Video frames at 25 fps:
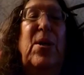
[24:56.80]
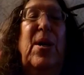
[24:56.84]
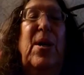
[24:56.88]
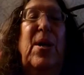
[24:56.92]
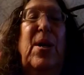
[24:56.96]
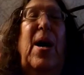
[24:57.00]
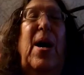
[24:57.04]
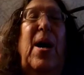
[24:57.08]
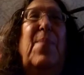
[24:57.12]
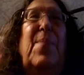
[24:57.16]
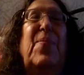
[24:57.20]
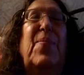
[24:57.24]

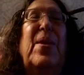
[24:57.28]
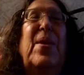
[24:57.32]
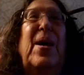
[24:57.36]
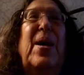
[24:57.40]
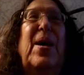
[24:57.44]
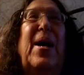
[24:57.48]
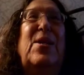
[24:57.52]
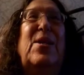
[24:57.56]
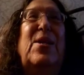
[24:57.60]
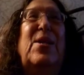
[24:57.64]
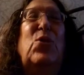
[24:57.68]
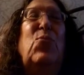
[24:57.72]

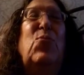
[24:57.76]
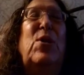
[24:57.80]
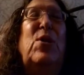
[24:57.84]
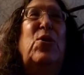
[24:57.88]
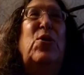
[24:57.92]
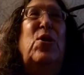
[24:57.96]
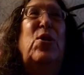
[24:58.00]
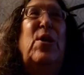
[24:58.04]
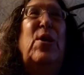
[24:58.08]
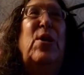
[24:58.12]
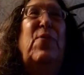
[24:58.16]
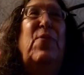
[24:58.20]
I just wanted
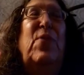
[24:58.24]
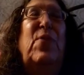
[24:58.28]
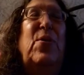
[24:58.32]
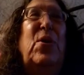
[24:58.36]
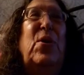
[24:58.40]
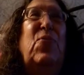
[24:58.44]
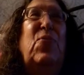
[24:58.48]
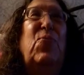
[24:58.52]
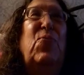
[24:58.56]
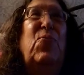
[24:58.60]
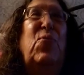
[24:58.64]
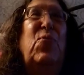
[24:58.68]
to tell a
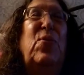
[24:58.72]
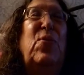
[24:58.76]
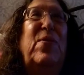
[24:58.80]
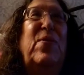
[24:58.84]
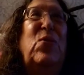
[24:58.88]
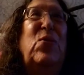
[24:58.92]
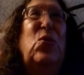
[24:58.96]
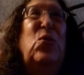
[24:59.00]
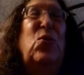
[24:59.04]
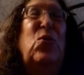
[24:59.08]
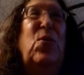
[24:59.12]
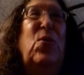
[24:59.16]
very brief
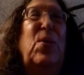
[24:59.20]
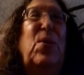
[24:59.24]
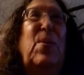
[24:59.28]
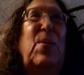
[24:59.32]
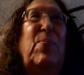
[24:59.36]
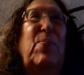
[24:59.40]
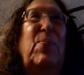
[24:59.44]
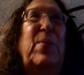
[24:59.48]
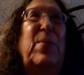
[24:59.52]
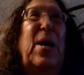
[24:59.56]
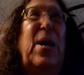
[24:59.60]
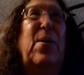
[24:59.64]
story
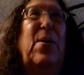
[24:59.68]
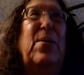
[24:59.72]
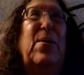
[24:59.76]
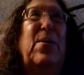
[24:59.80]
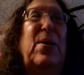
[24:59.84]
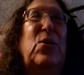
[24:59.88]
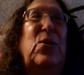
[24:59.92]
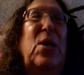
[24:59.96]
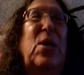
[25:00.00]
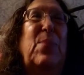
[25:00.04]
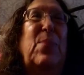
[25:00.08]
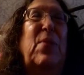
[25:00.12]
about
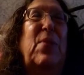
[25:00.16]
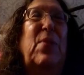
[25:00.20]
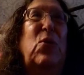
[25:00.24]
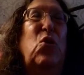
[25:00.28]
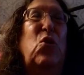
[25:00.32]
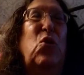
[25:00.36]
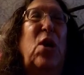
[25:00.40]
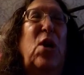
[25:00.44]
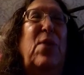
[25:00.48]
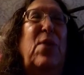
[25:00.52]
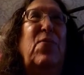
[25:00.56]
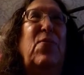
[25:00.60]
a type of
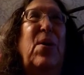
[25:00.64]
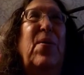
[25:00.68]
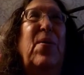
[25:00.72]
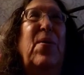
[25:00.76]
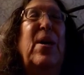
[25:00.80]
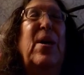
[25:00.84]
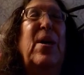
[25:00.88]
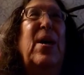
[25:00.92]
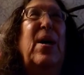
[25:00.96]
genre.